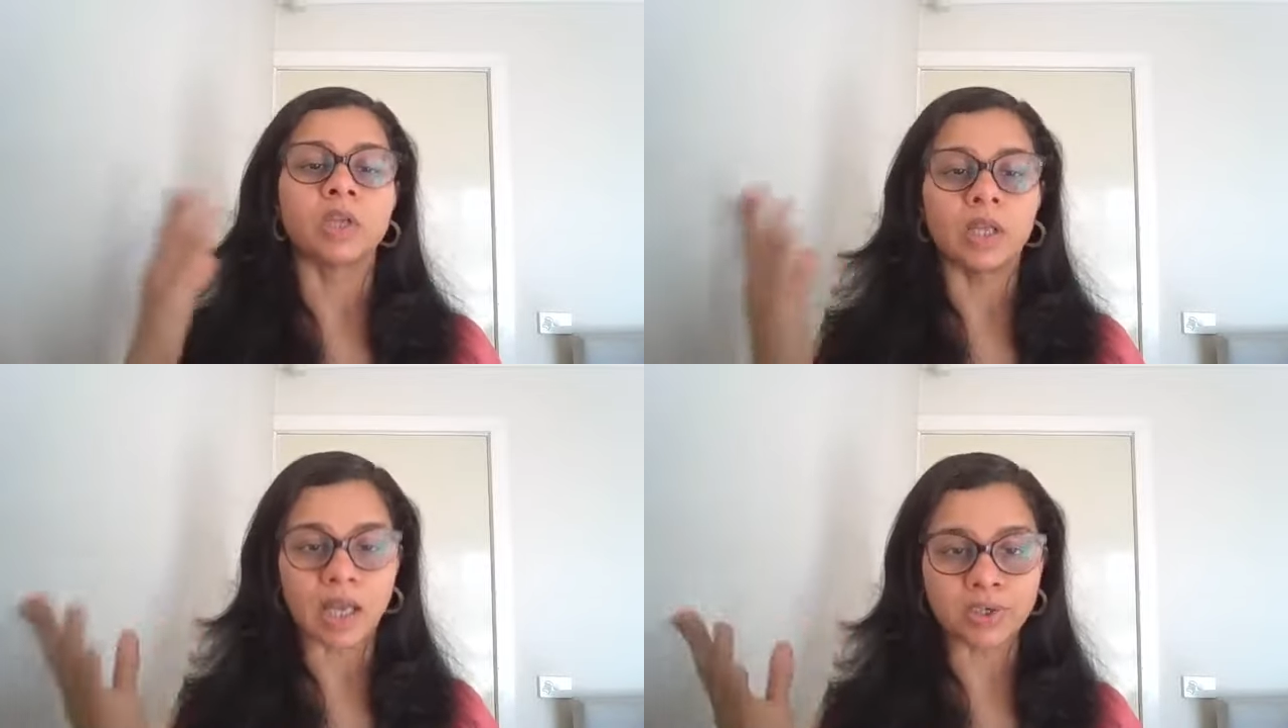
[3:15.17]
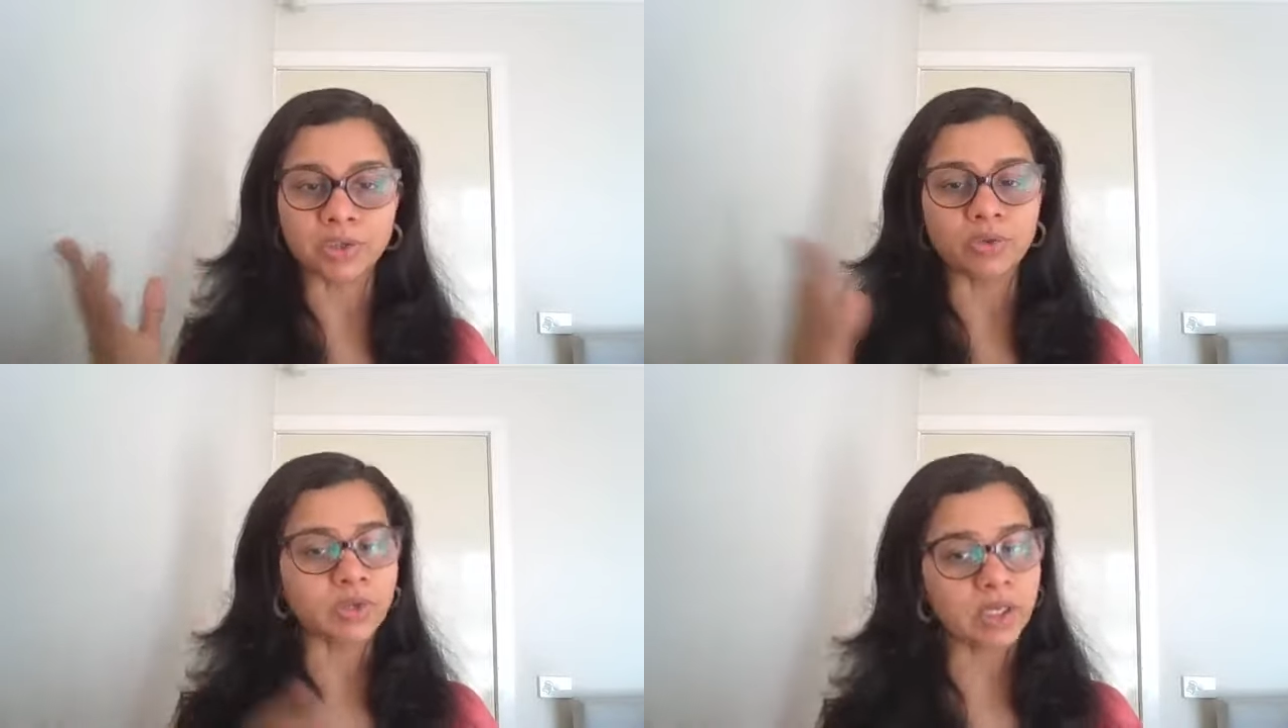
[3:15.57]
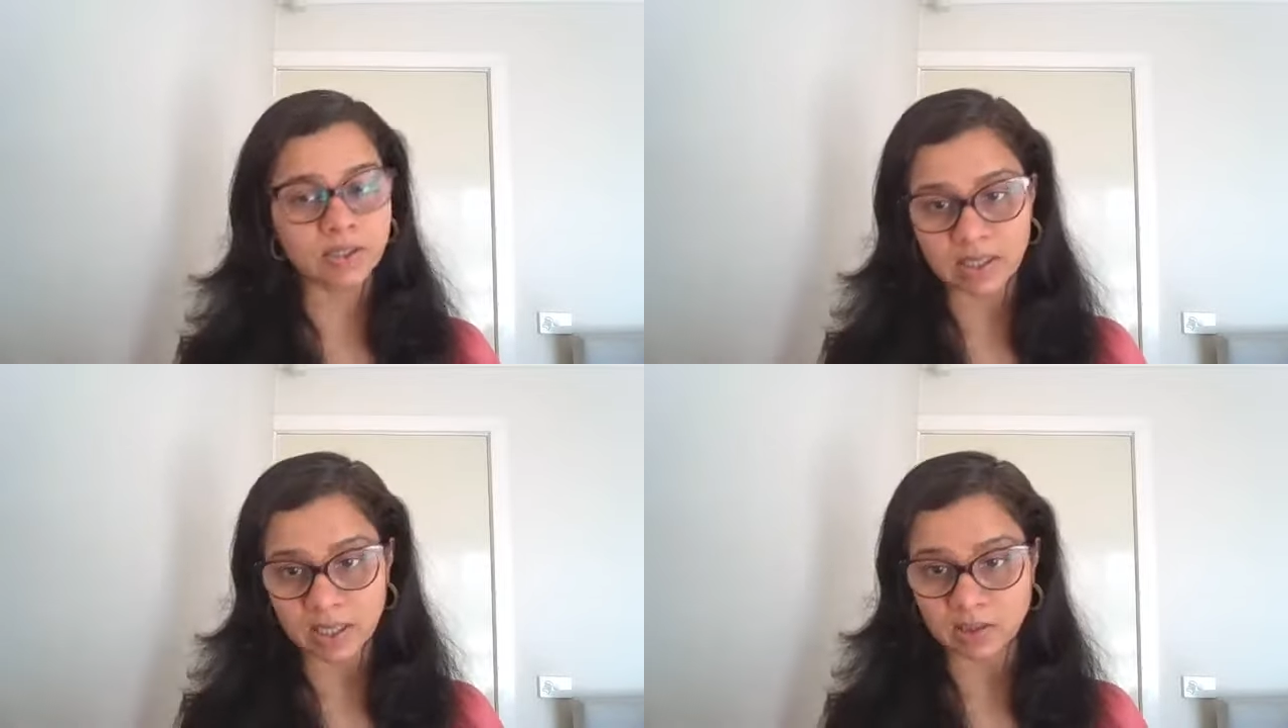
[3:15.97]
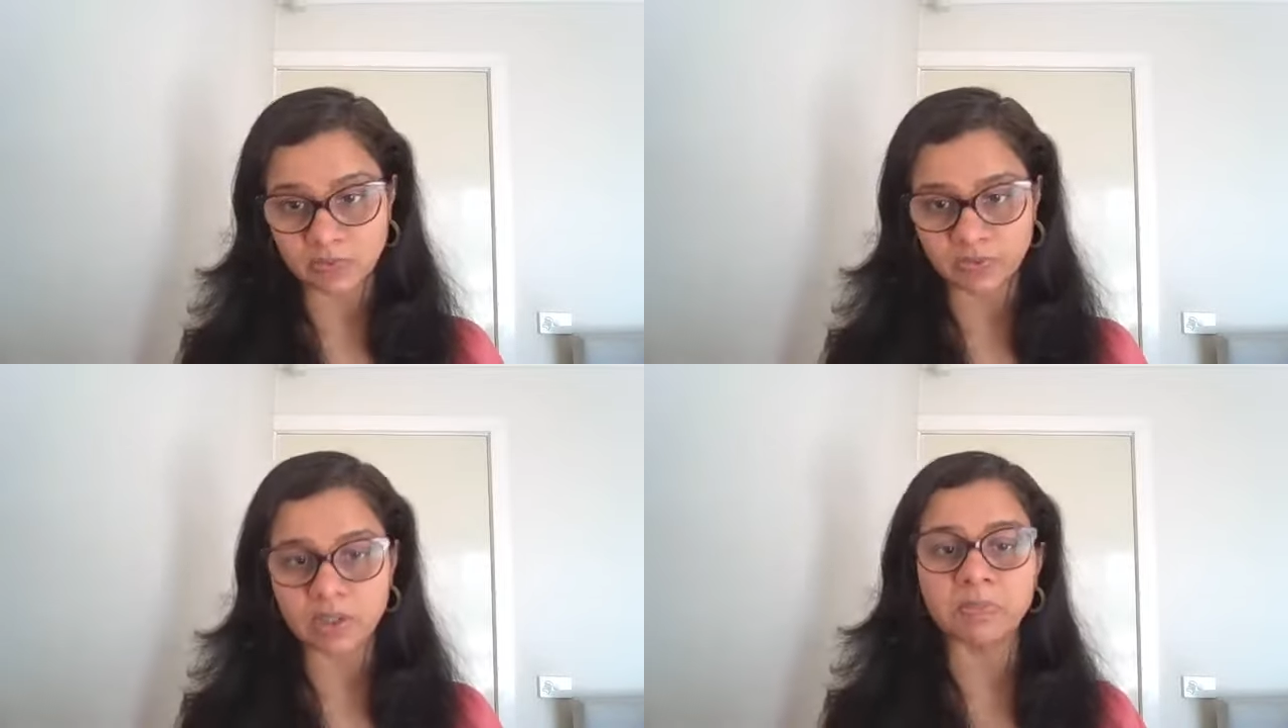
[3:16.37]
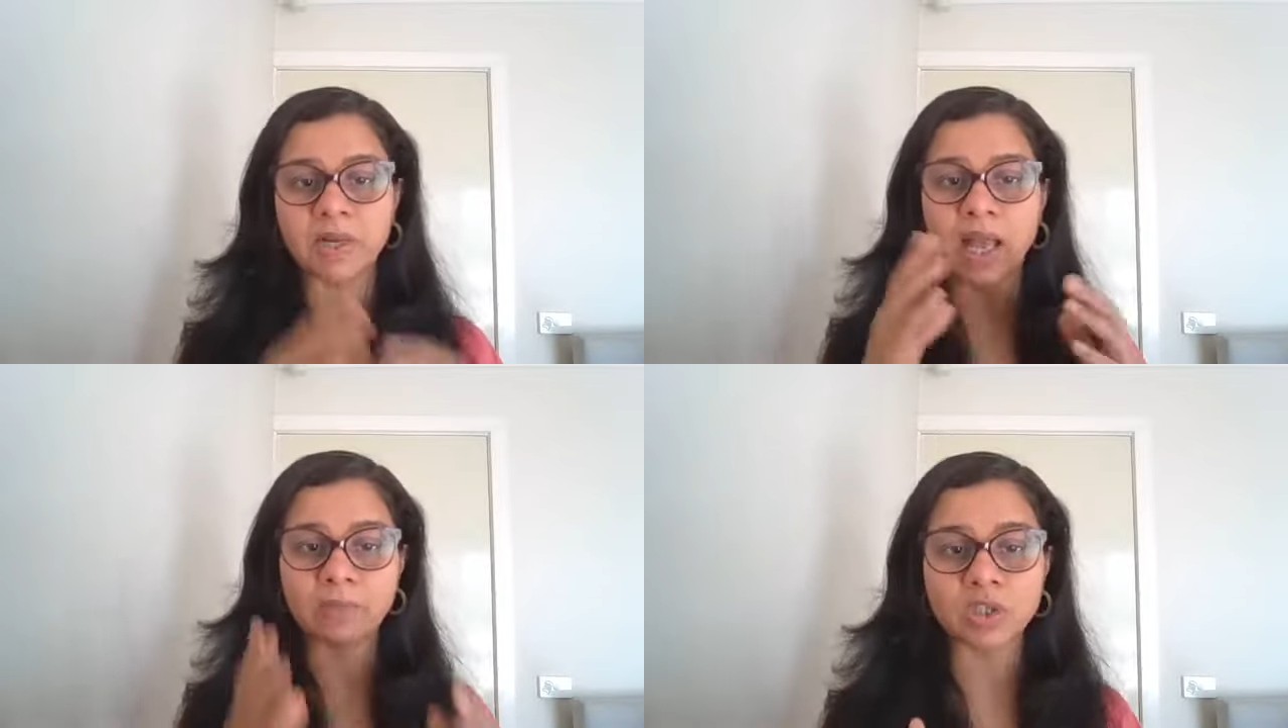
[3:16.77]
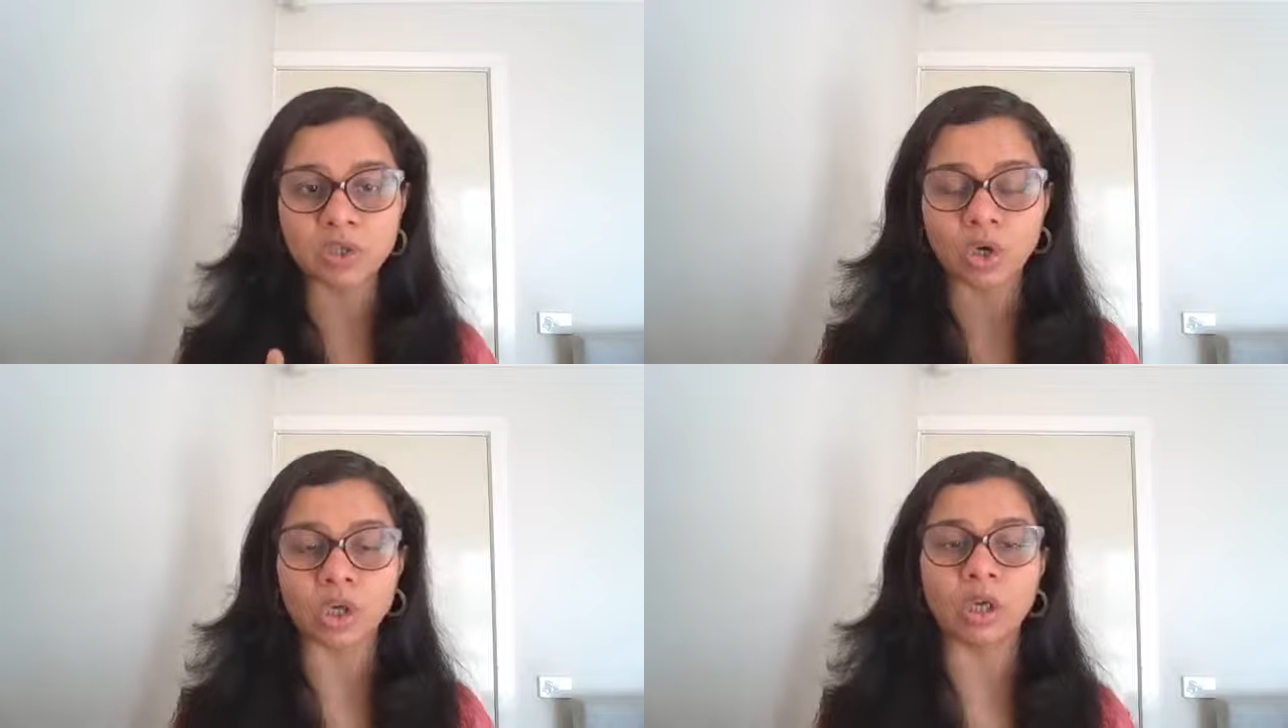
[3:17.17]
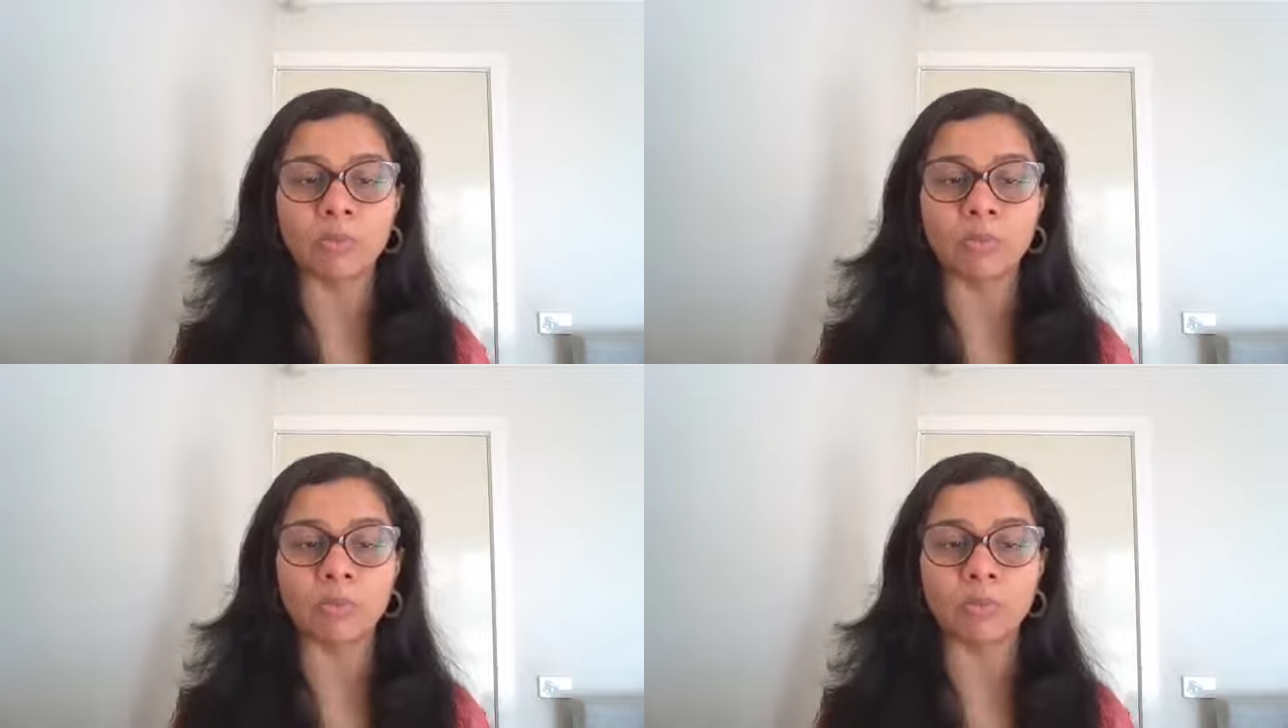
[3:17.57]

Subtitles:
luxurious, they are different. But I'm just talking